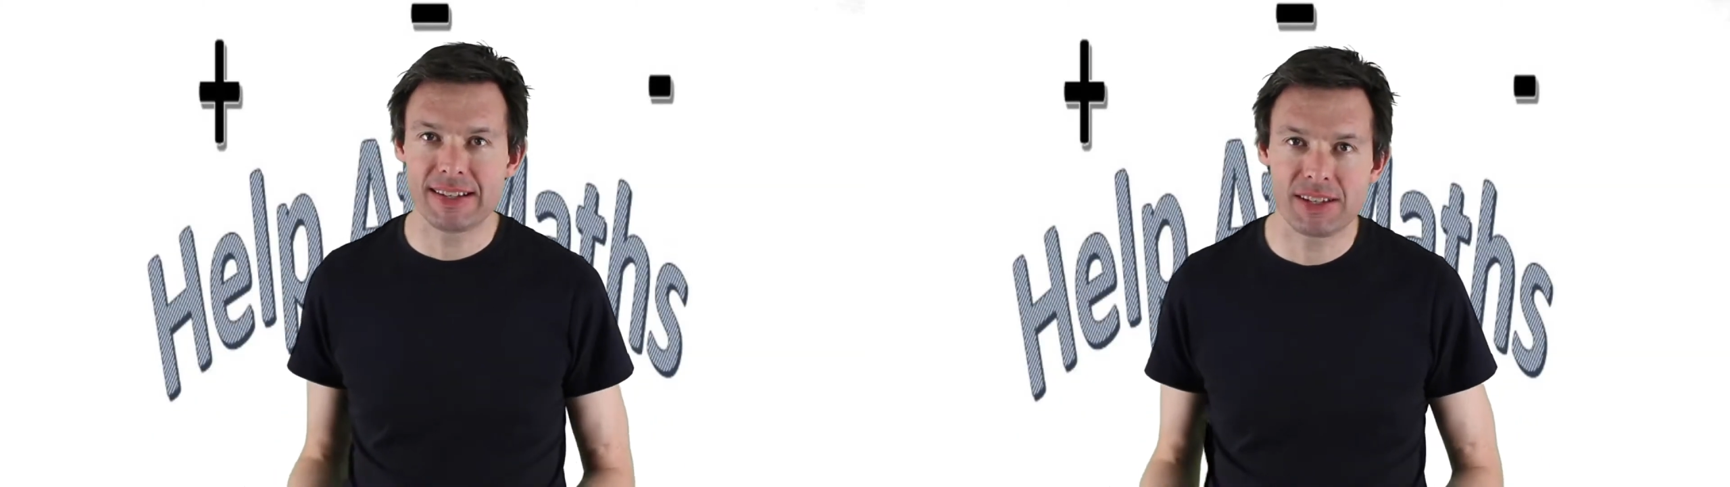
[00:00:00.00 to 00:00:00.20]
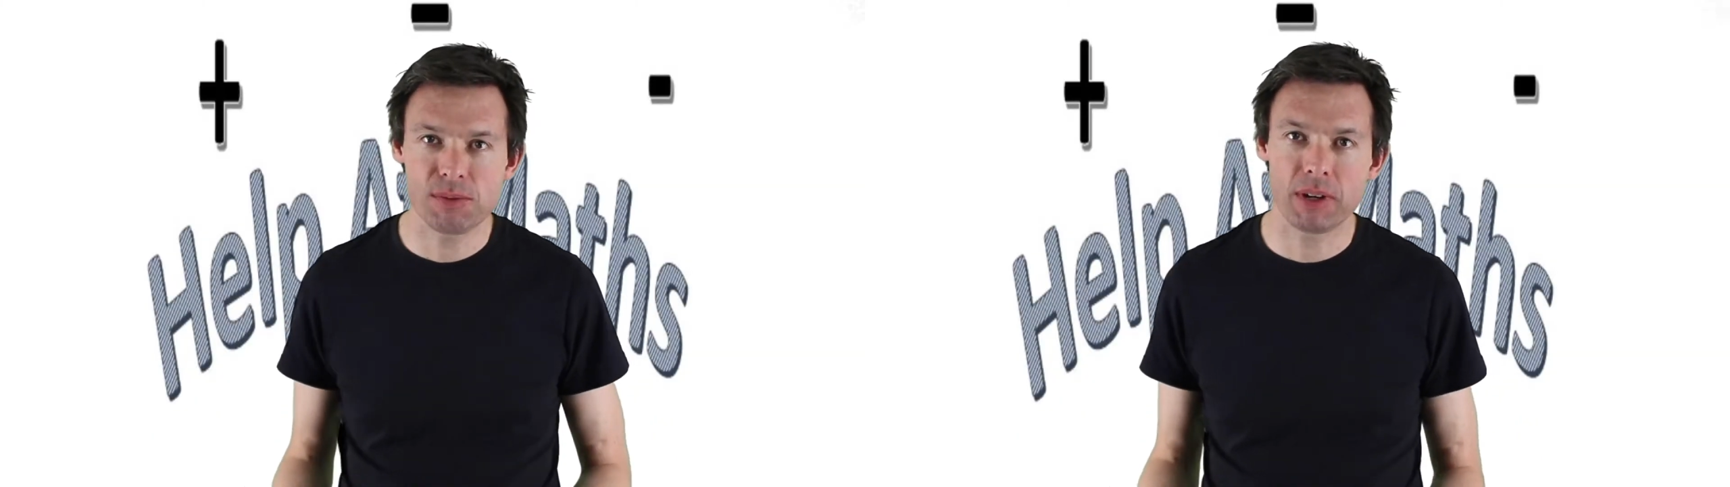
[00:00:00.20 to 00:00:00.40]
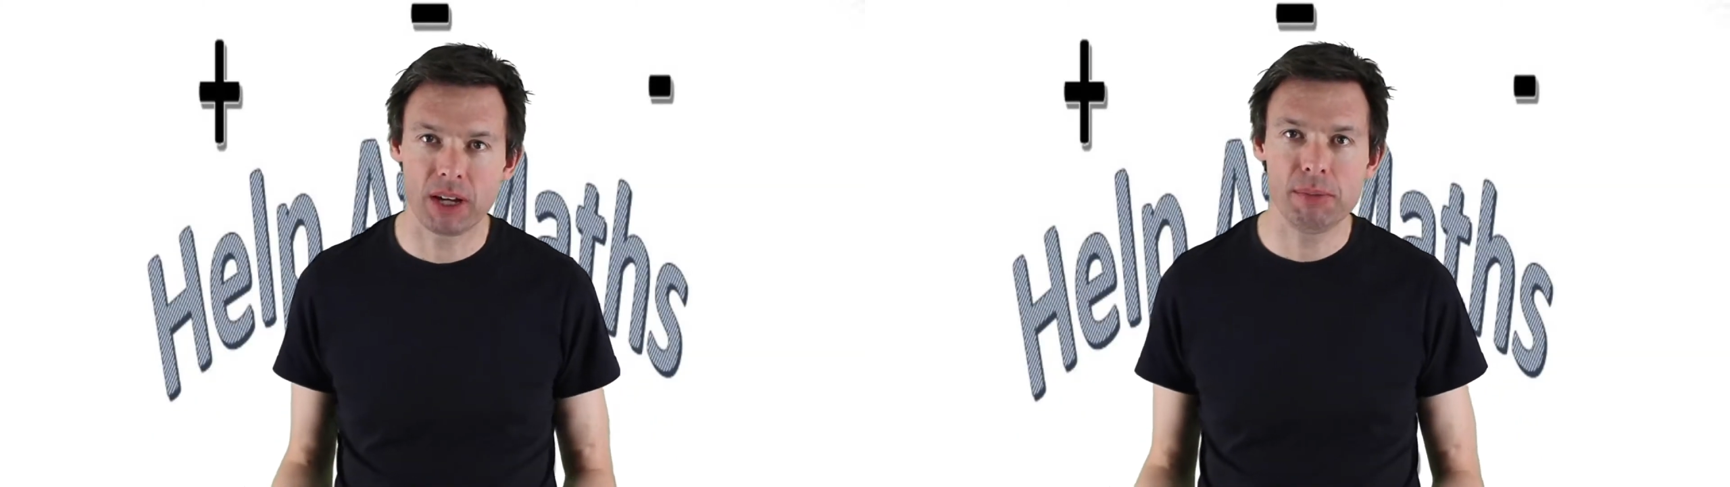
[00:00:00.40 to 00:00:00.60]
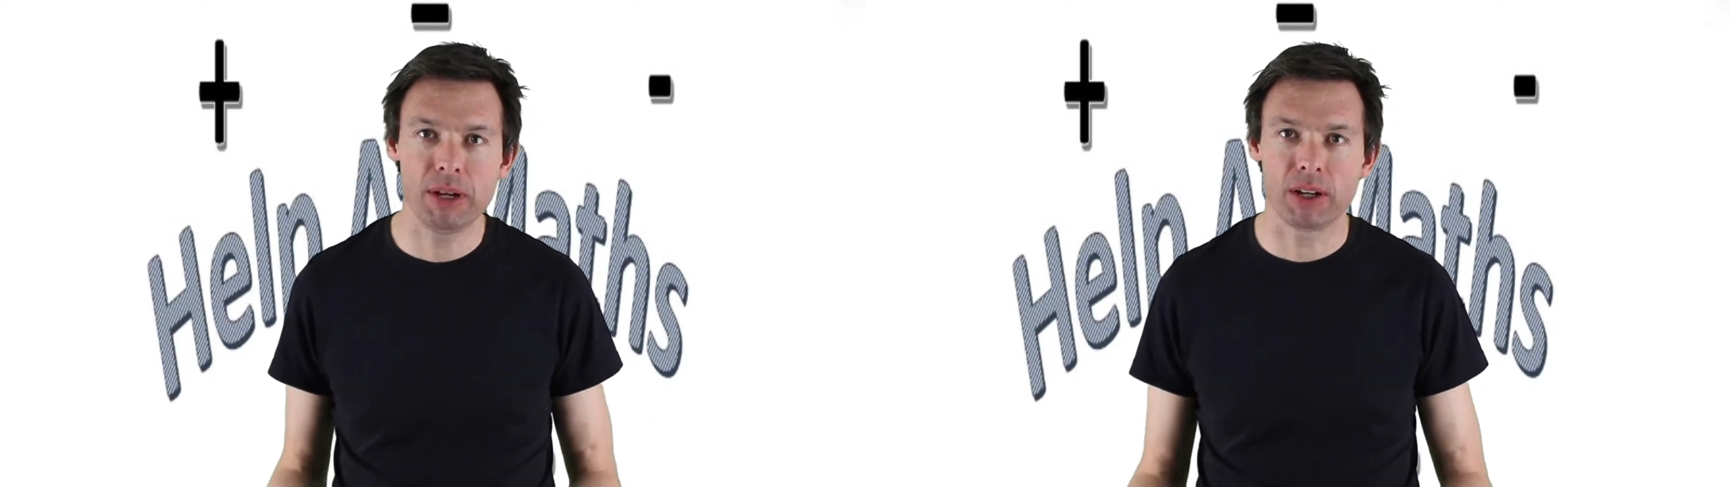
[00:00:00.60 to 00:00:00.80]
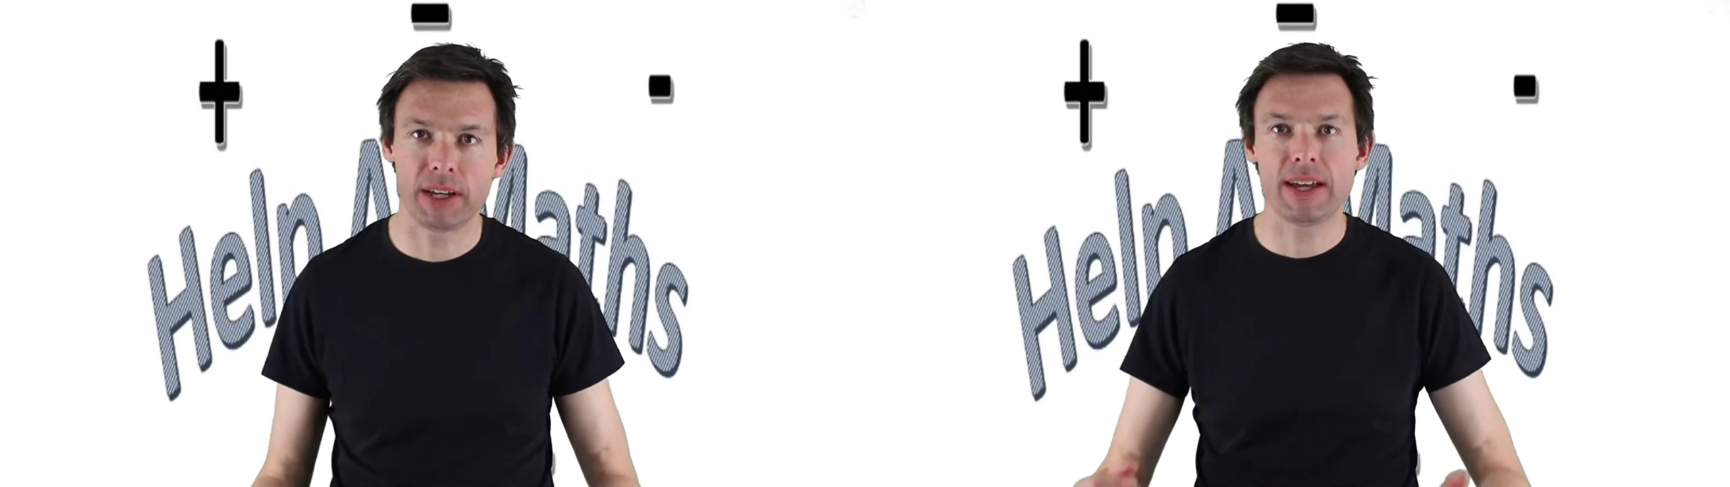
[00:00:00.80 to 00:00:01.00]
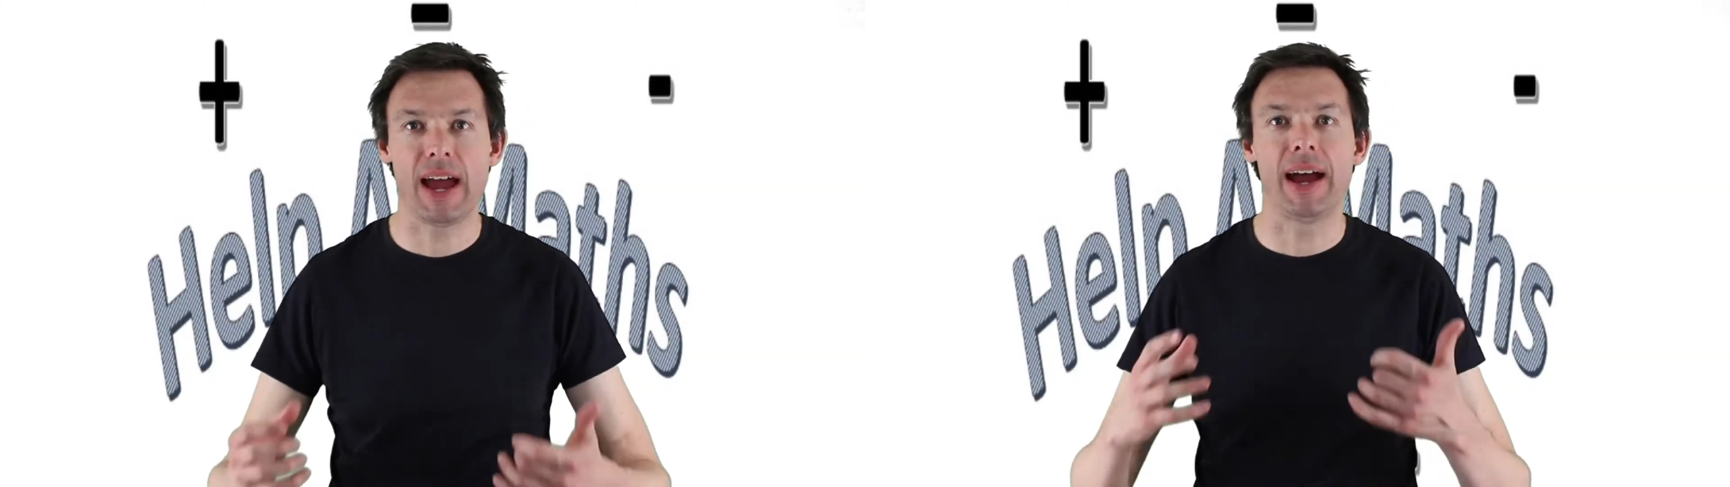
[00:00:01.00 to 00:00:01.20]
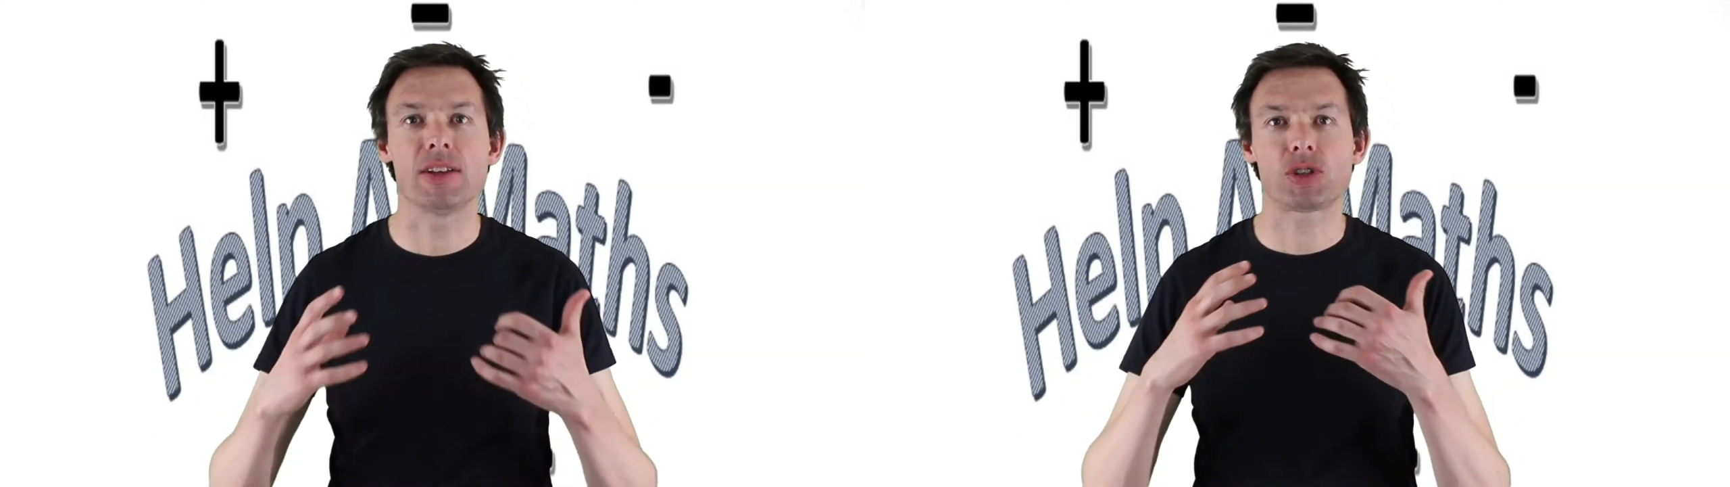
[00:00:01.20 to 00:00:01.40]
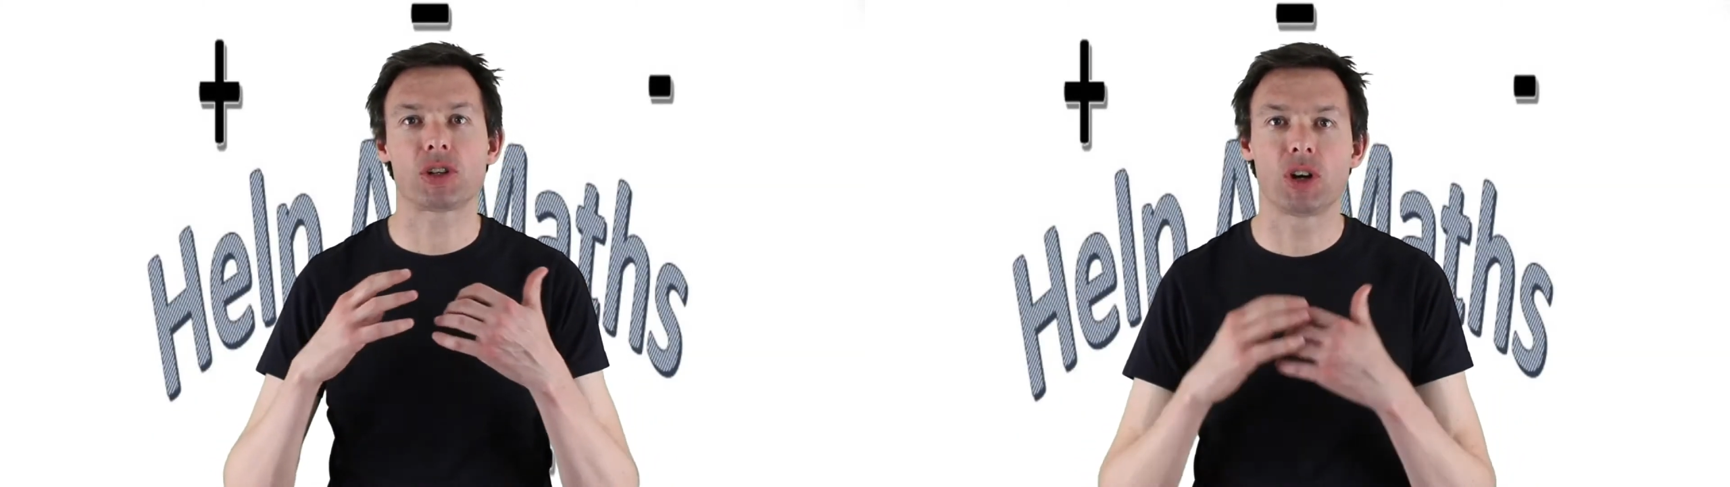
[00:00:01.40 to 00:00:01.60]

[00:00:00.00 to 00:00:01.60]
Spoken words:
lesson we're going to be looking at